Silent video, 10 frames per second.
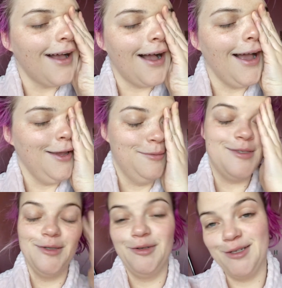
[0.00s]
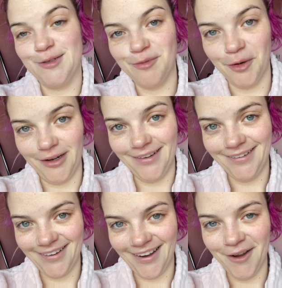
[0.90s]
I am so disappointed.
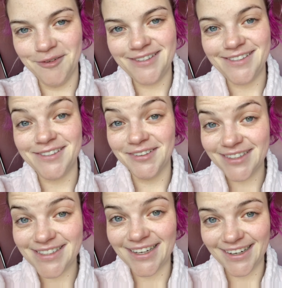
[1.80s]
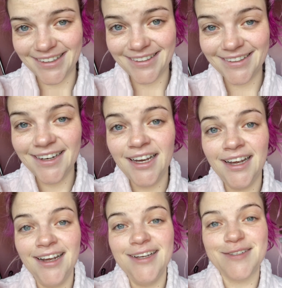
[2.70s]
I'm so excited
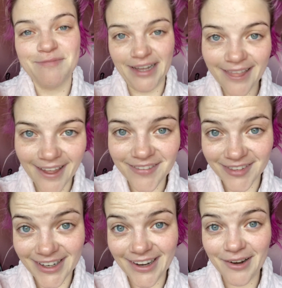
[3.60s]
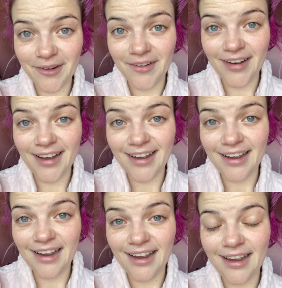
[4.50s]
to make that video.
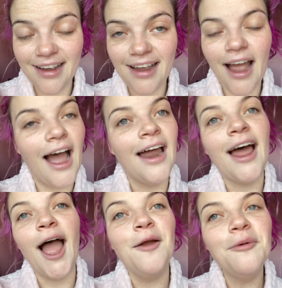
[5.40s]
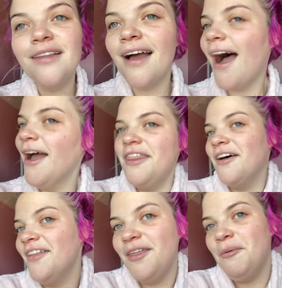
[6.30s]
I
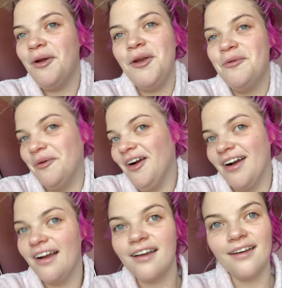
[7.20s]
thought they were gonna work.